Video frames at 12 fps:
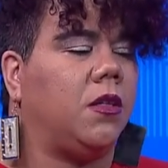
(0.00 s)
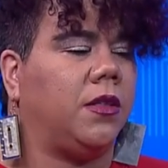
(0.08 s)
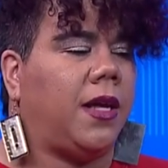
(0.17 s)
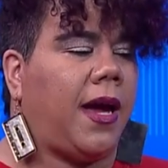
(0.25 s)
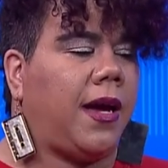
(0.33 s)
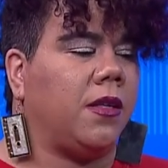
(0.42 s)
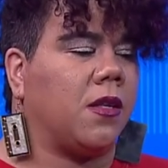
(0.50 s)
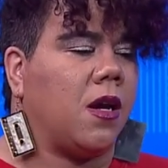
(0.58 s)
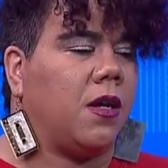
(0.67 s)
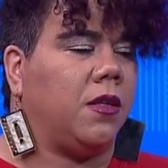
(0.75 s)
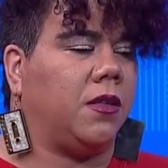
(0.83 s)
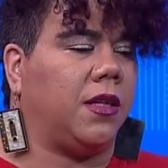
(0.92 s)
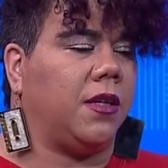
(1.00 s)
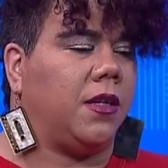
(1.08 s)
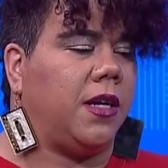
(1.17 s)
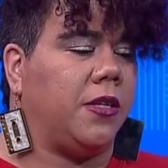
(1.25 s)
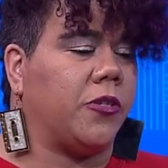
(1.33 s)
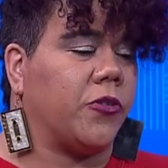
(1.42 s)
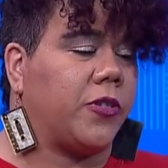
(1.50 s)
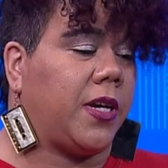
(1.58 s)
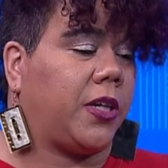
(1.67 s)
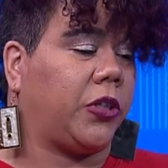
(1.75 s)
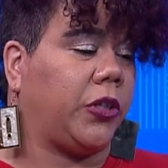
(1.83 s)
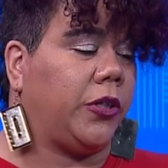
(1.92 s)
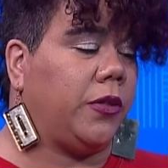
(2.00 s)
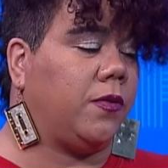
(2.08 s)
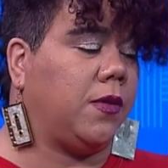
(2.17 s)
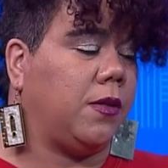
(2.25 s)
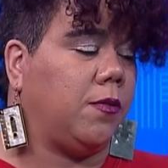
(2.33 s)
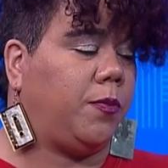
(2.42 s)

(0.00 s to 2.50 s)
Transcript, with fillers: that the intersection of